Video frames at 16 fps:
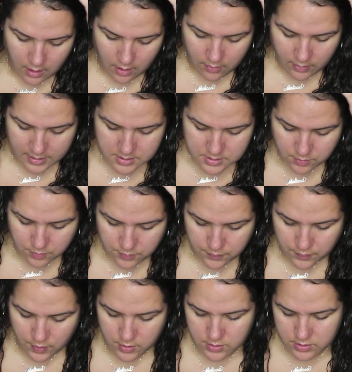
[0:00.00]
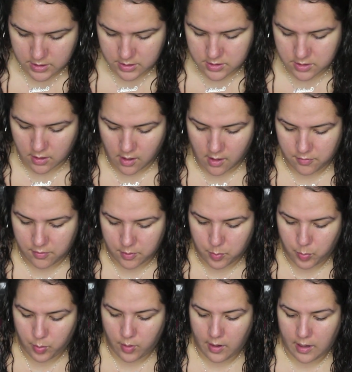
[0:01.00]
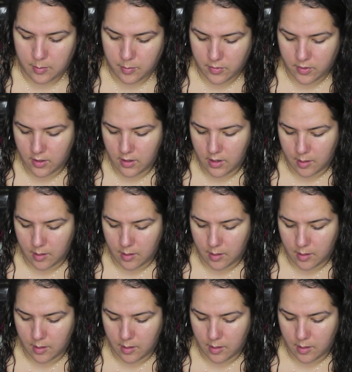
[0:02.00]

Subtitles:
Okay, so first I start off with primer.